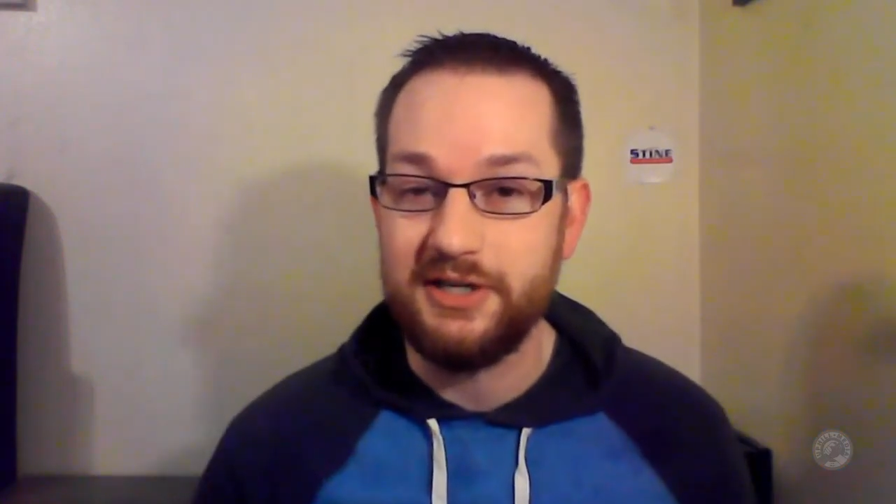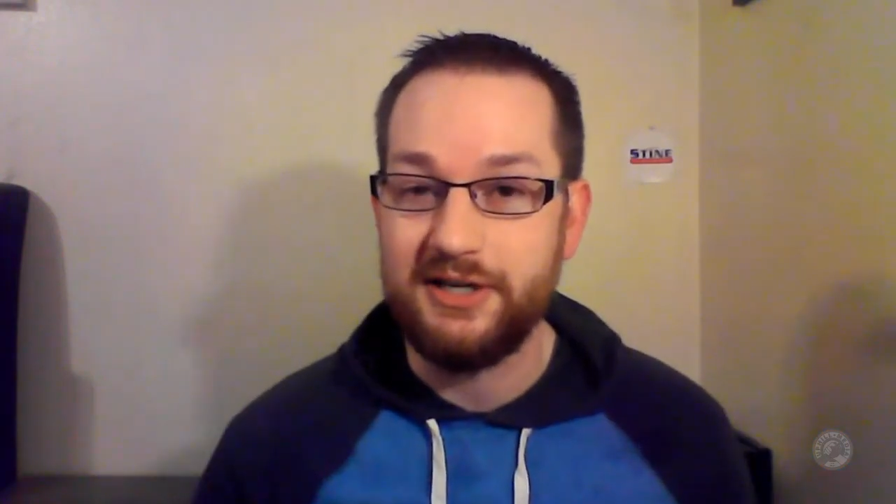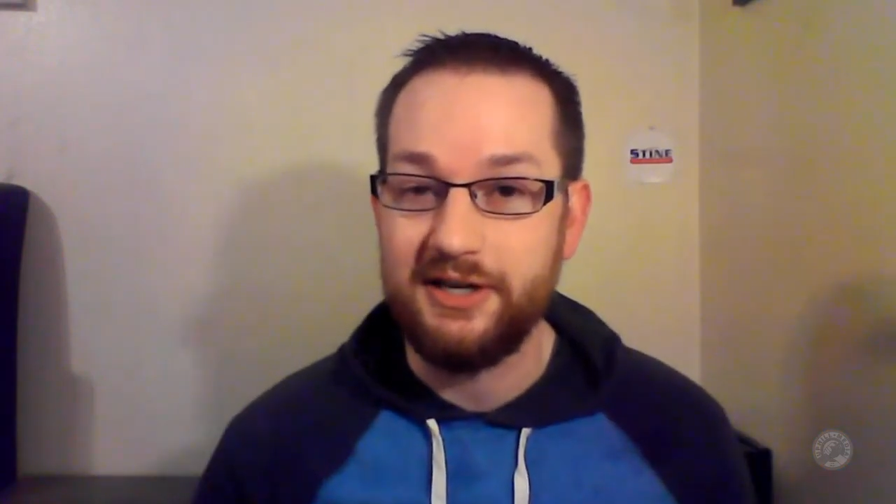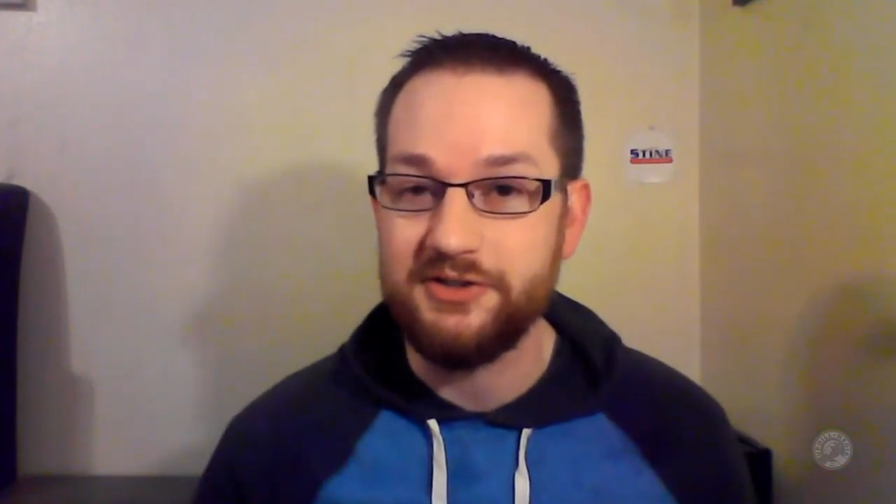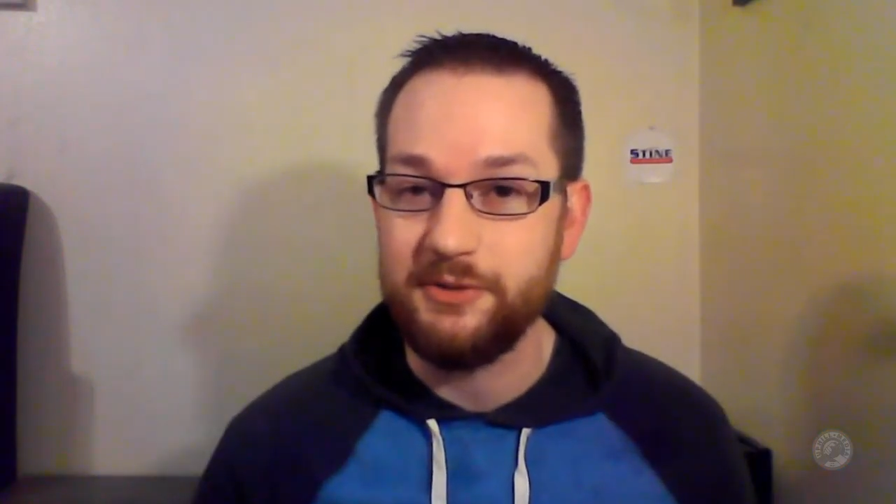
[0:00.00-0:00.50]

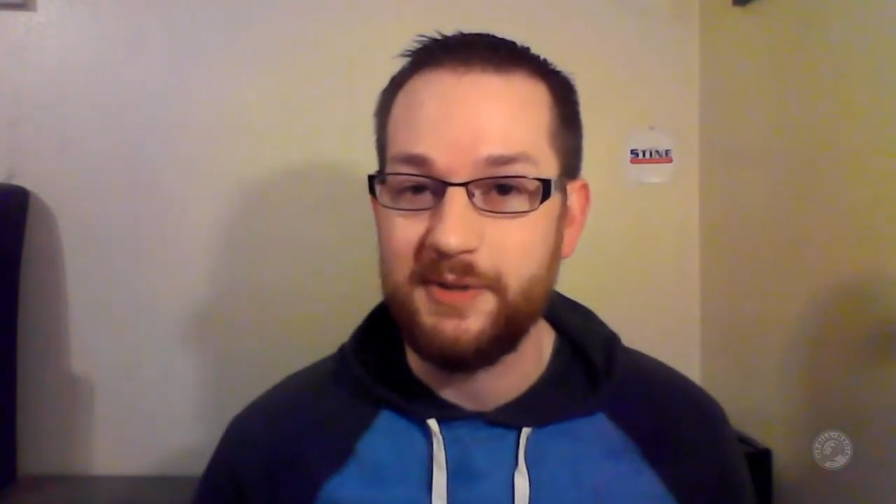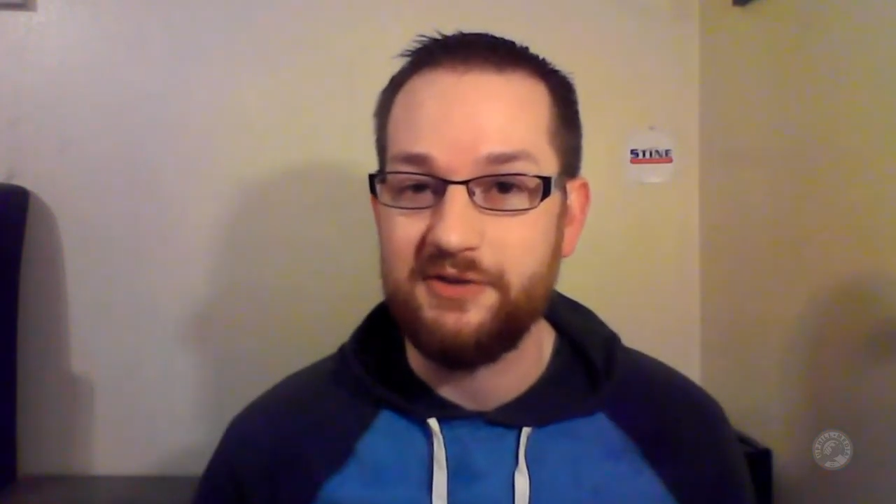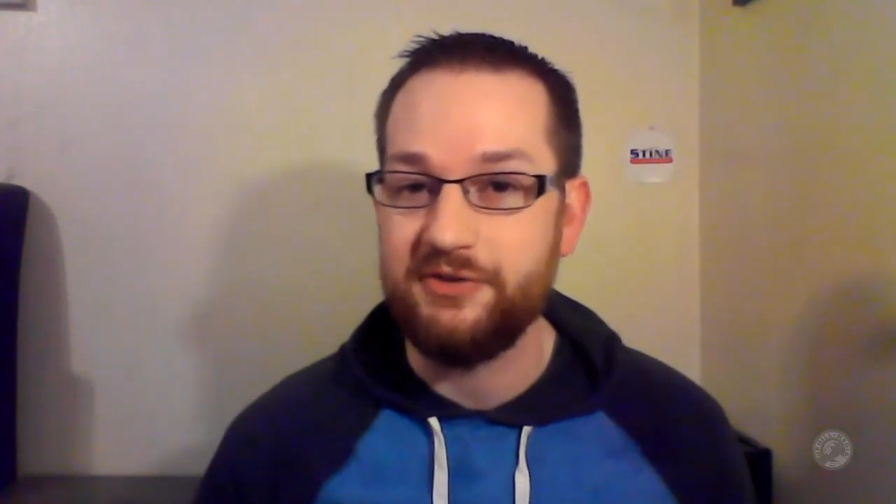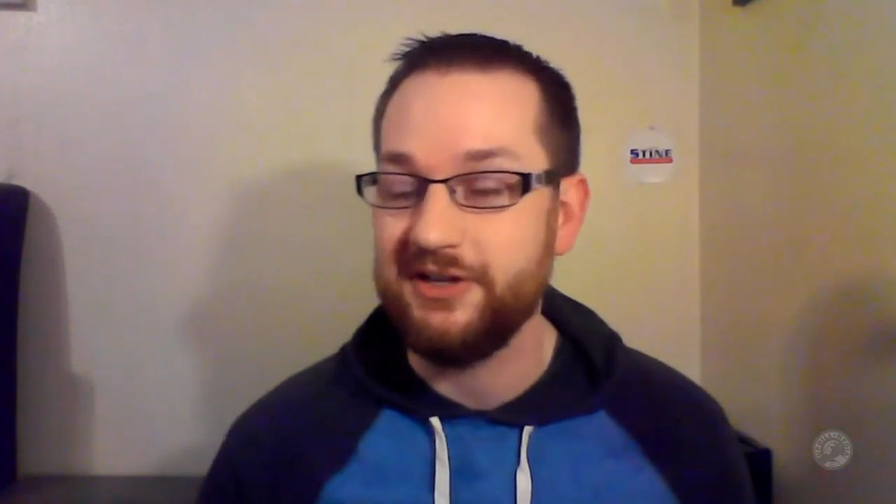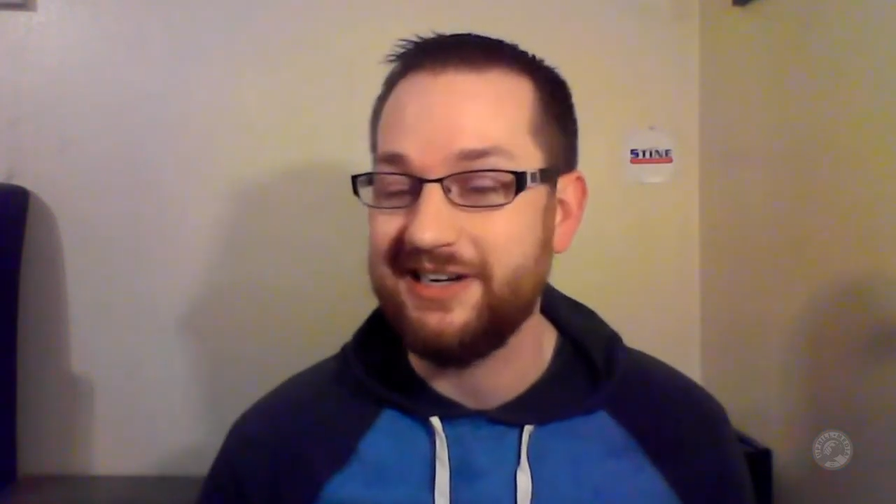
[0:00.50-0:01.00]
city council in
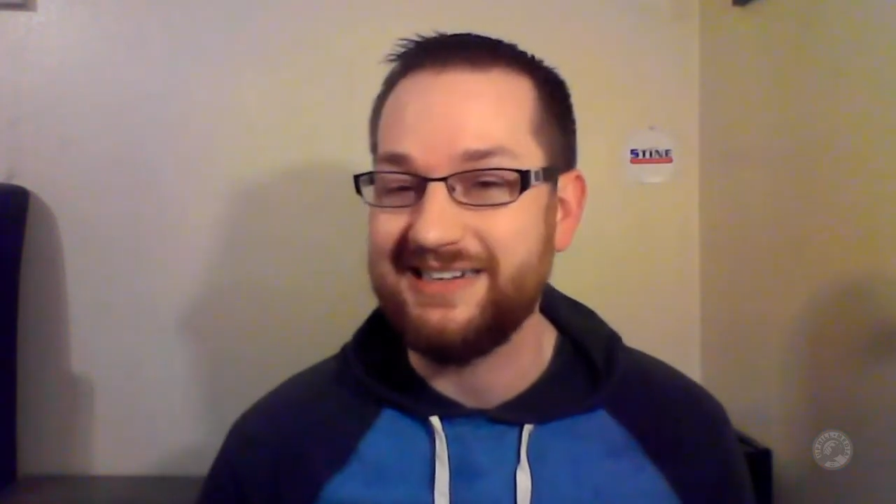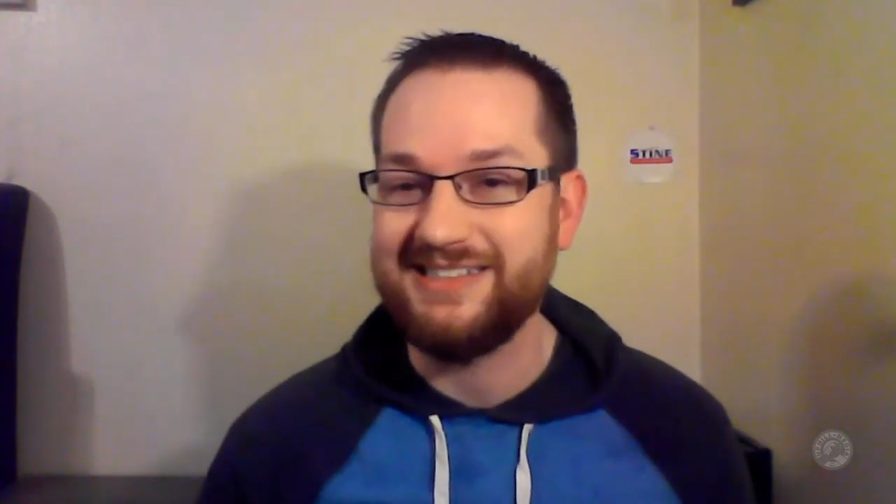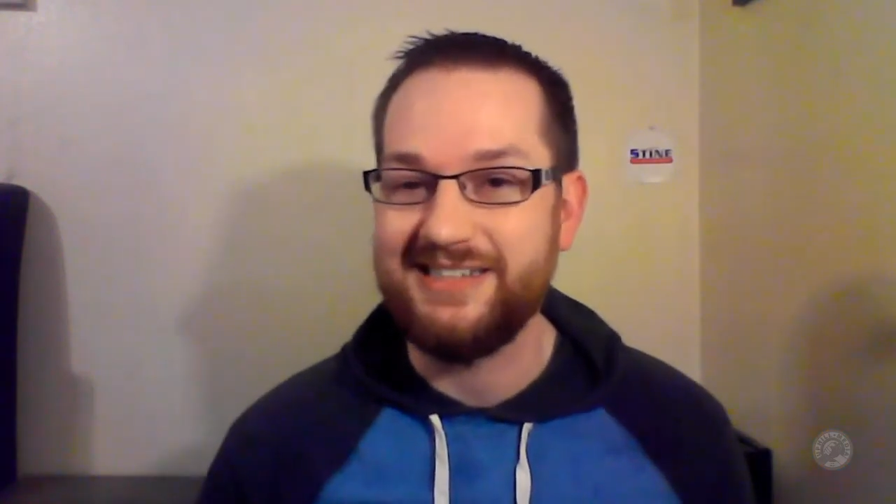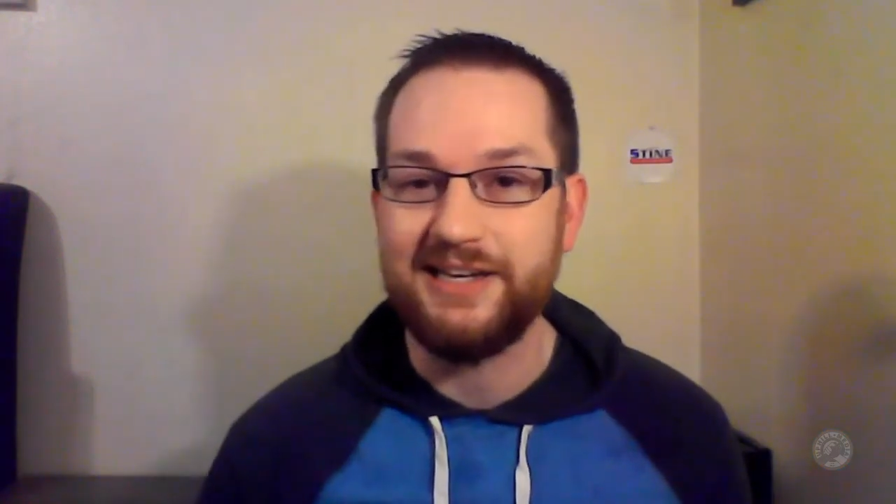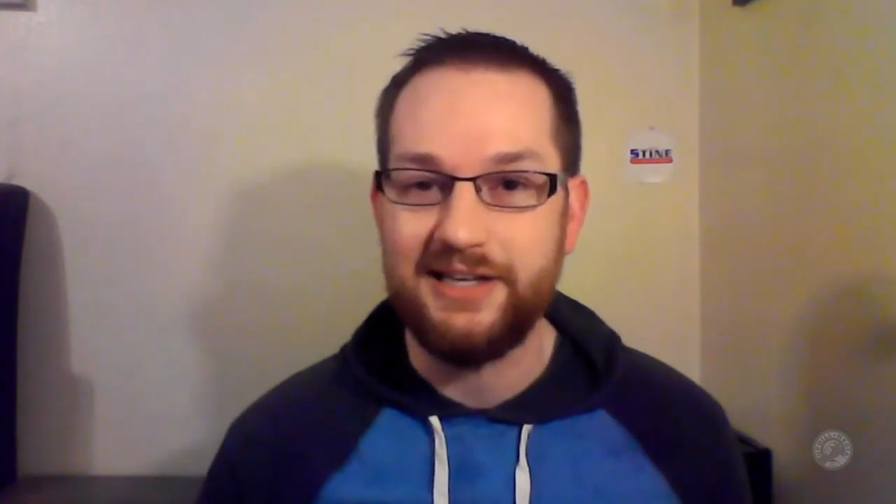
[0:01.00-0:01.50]
Medford in a
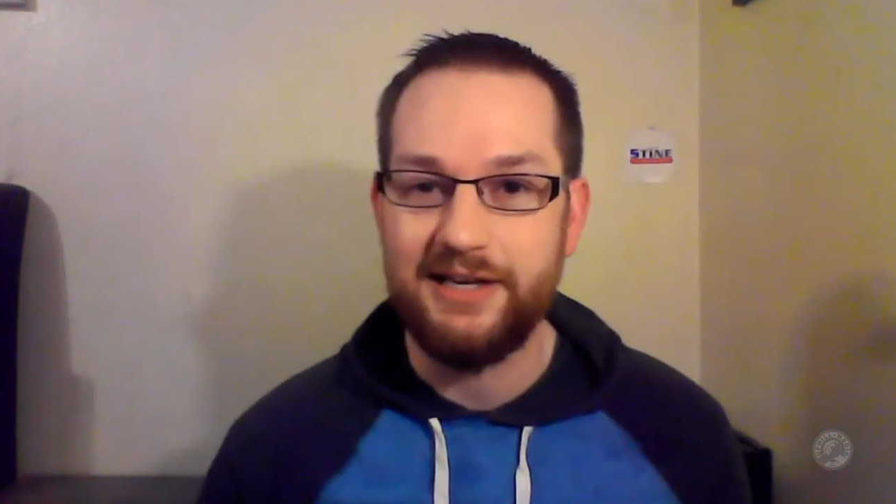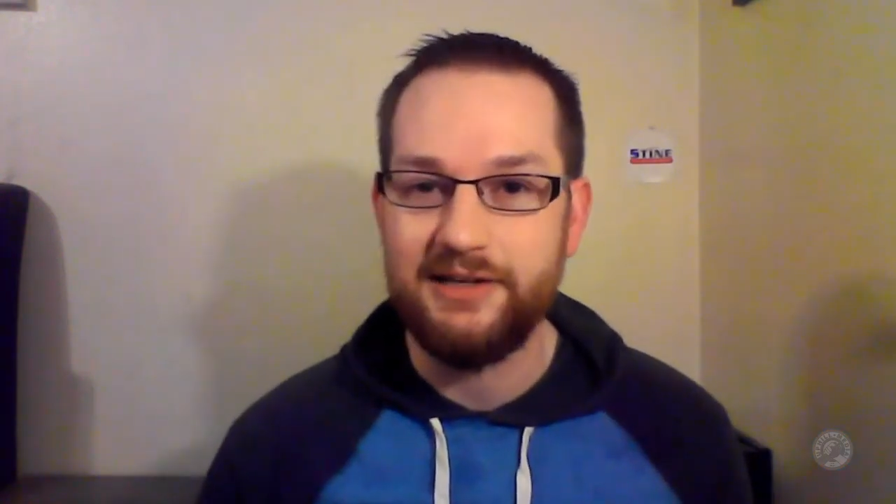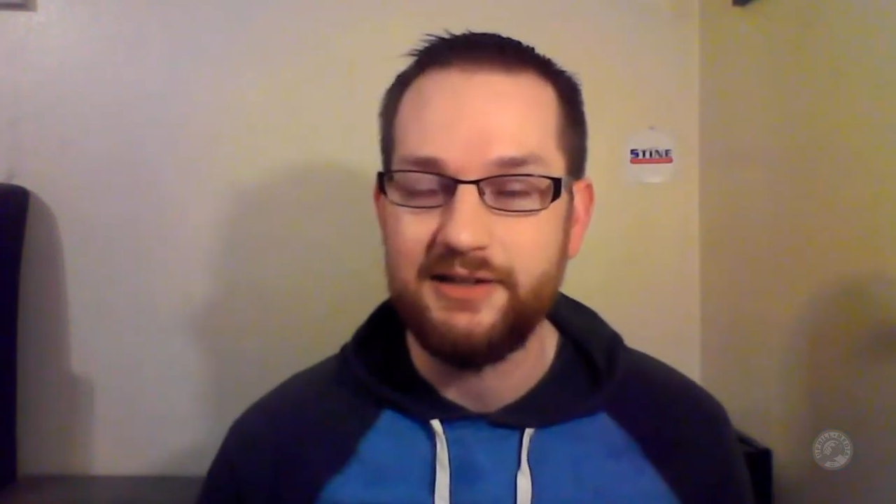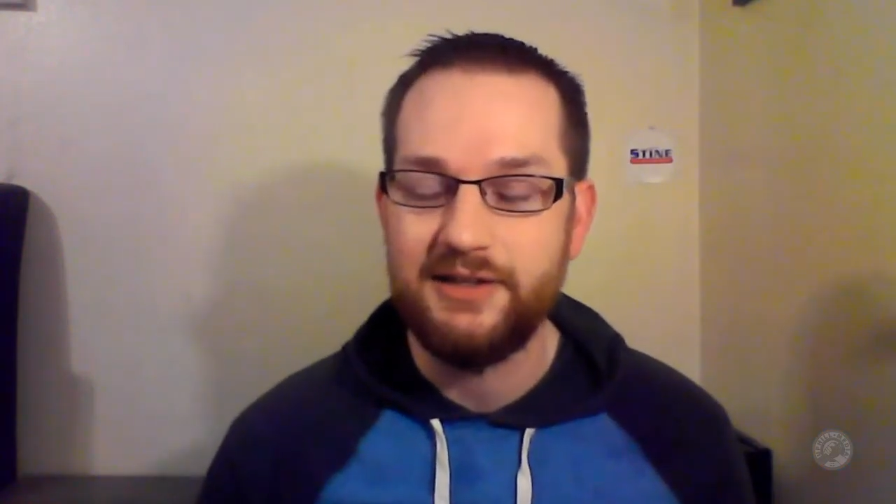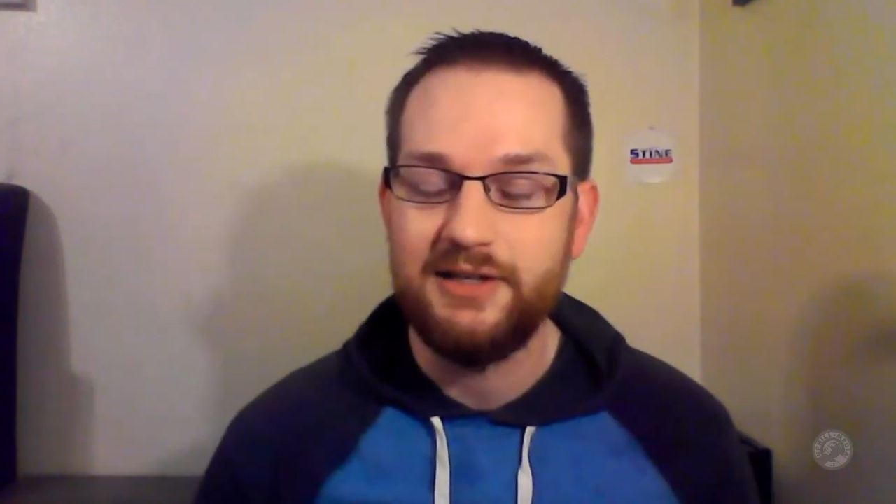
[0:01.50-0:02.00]

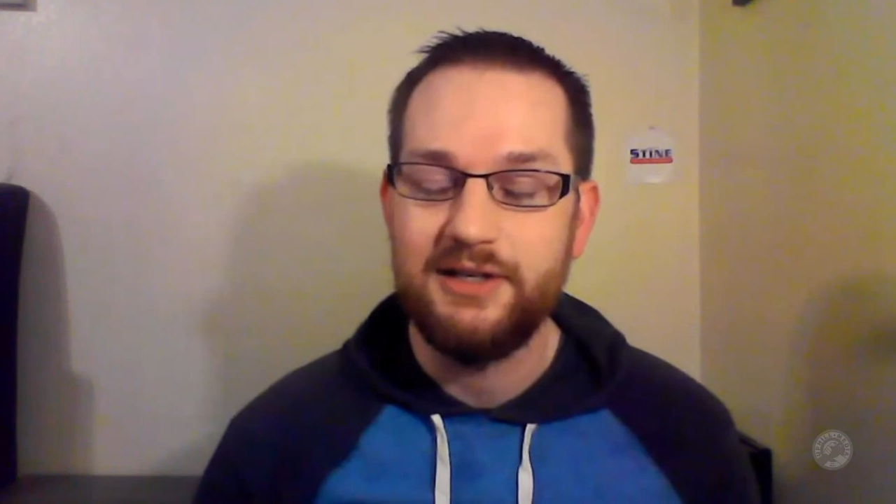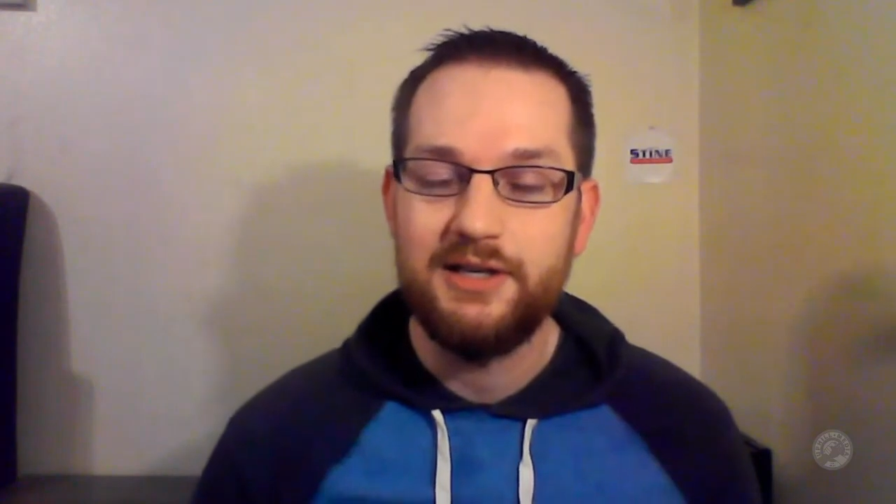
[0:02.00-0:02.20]
decade.